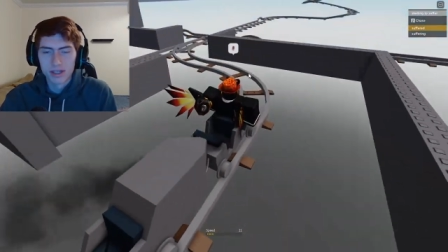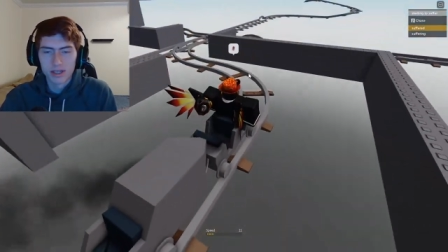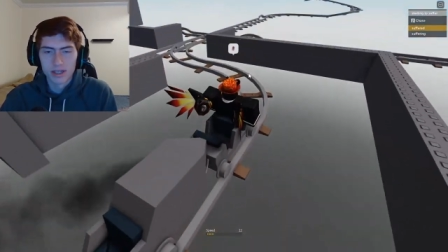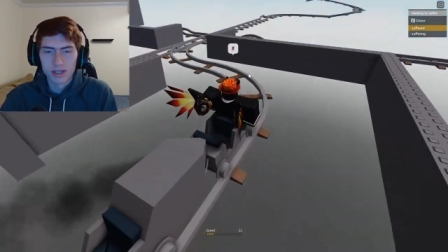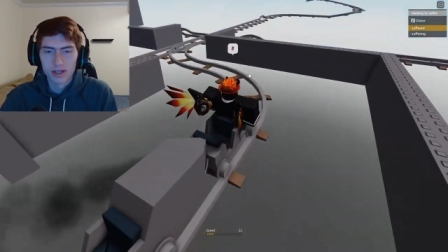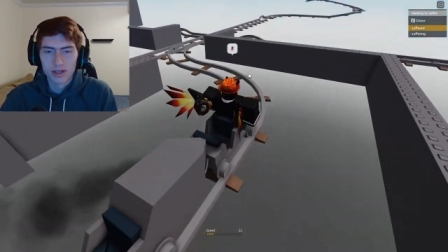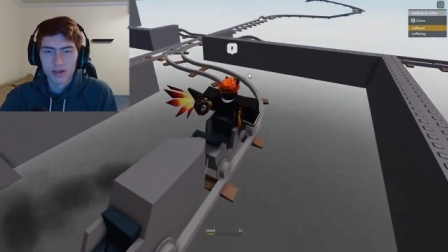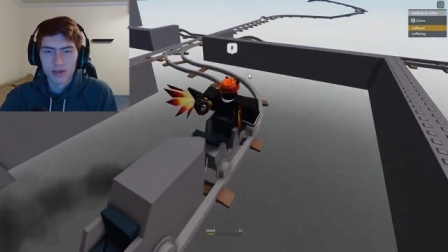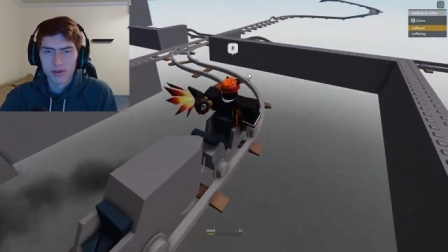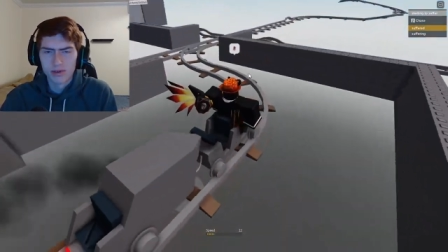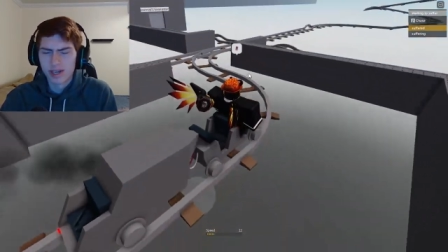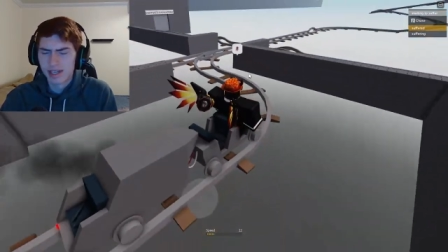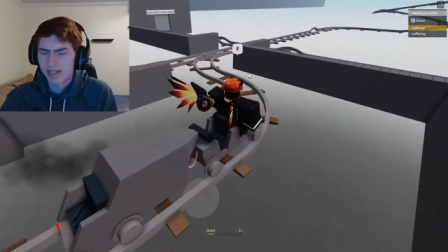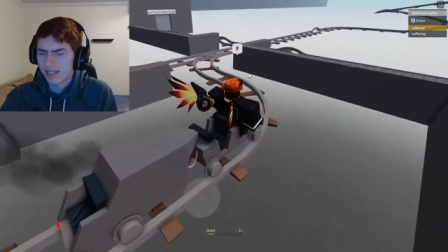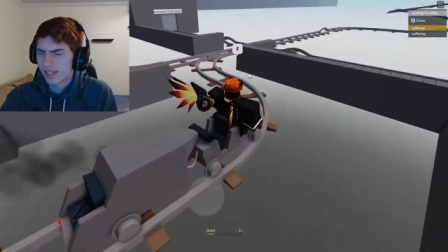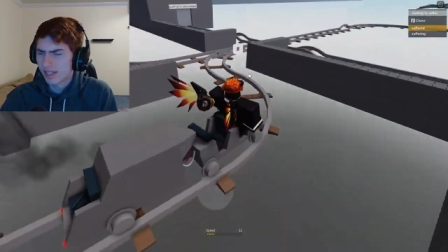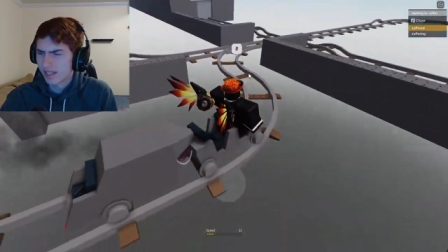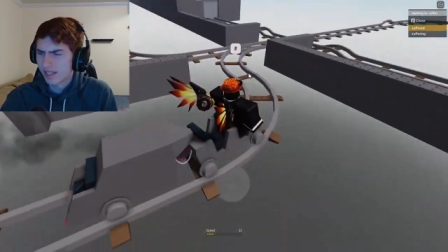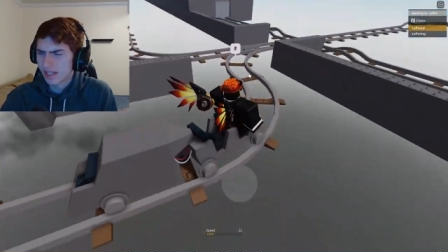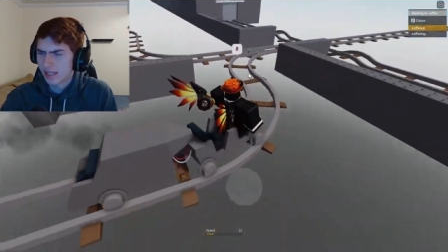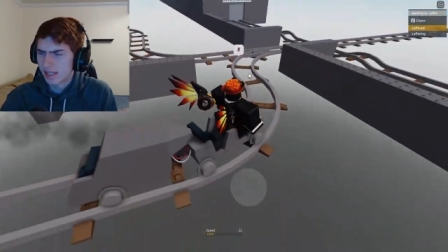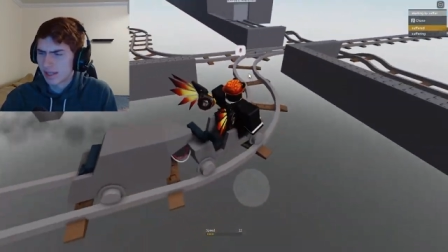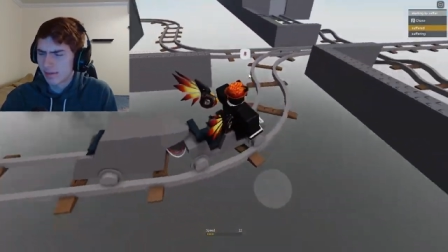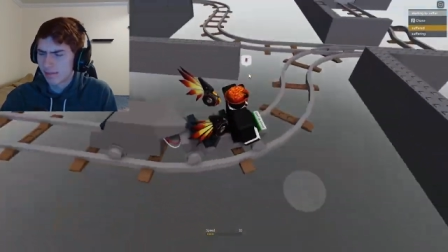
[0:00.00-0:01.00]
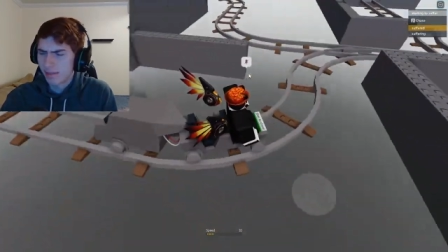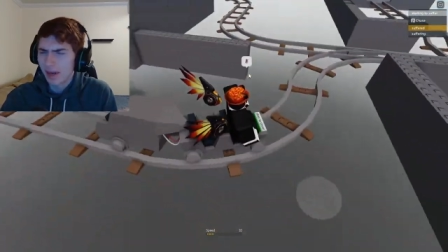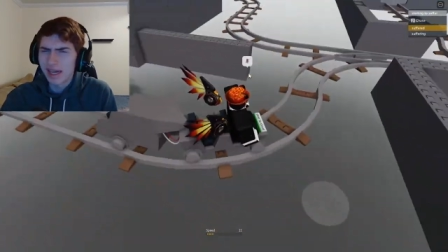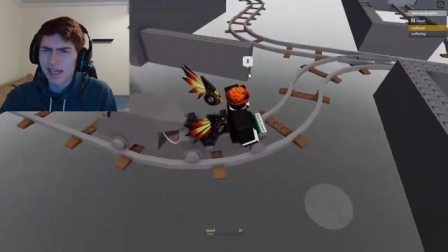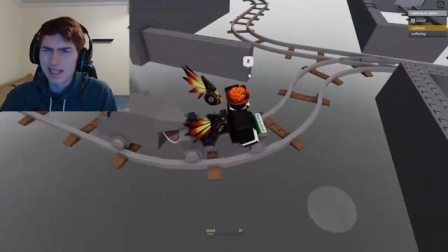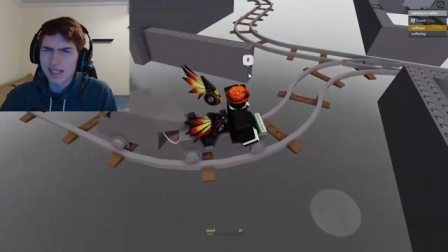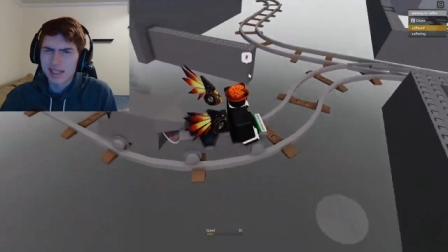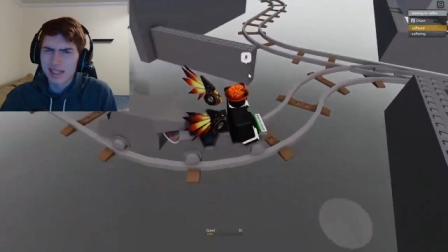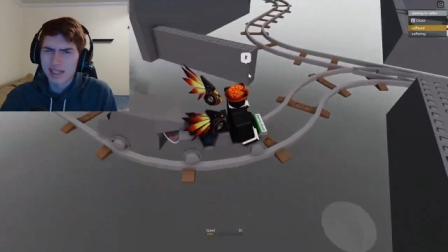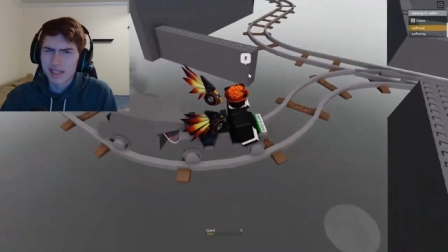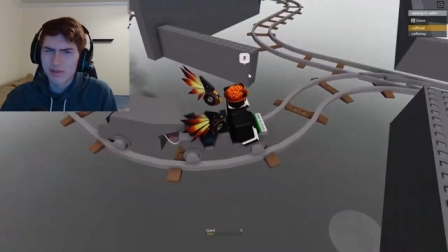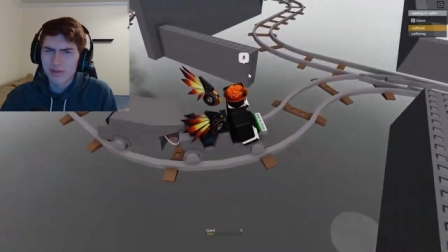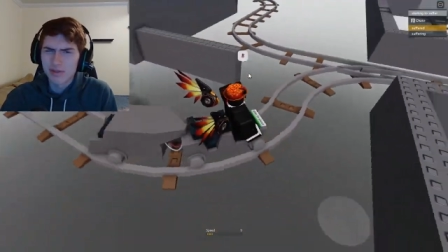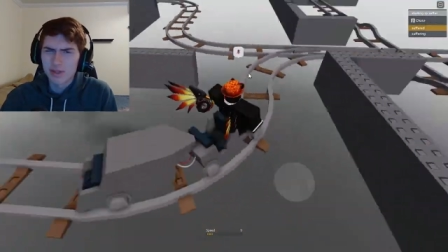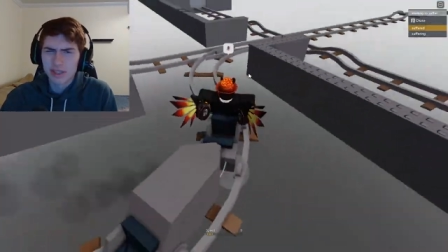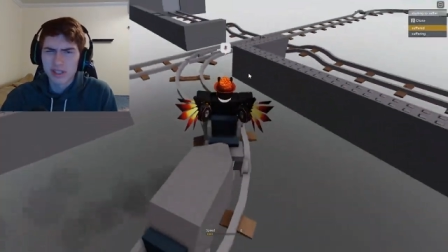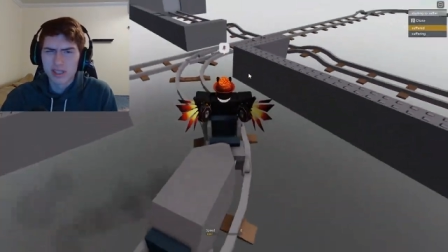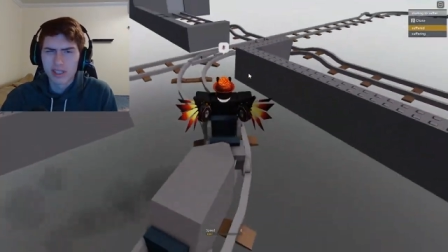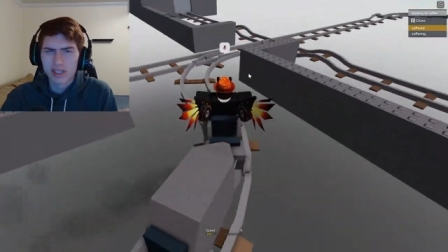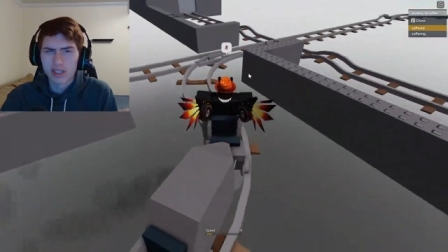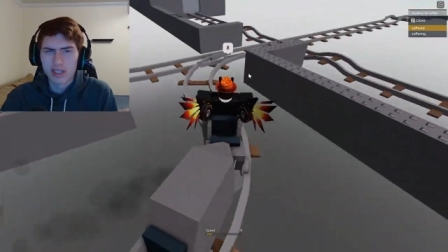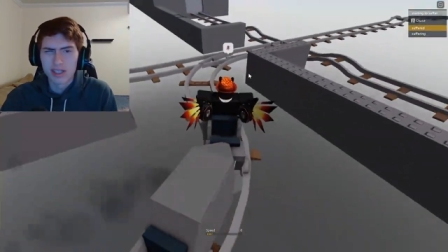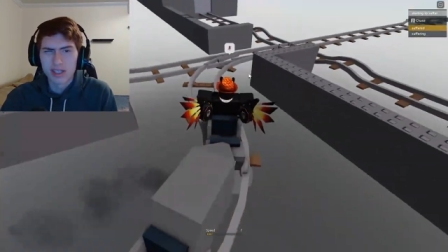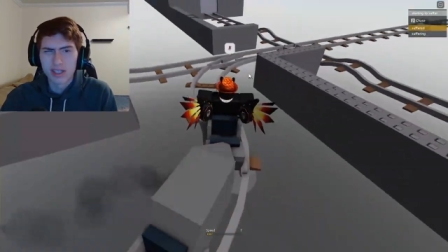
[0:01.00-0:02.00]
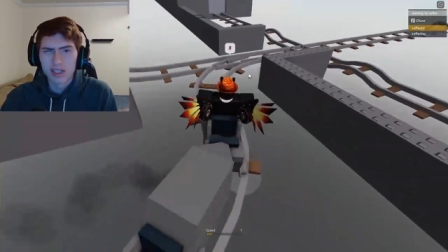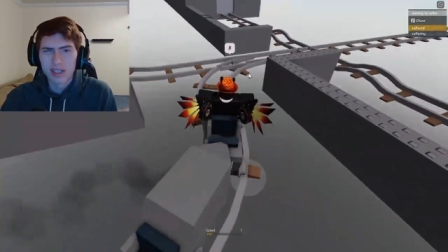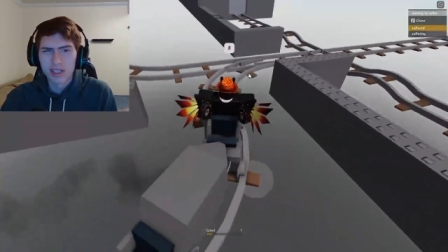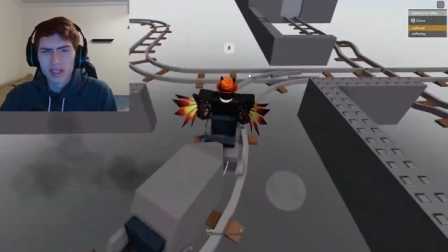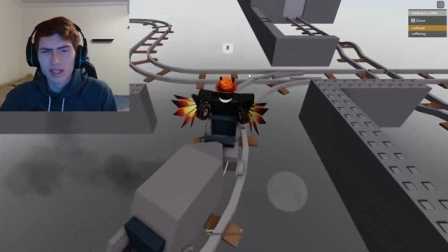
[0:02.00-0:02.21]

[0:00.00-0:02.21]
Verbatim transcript: I don't know why I said spicy was the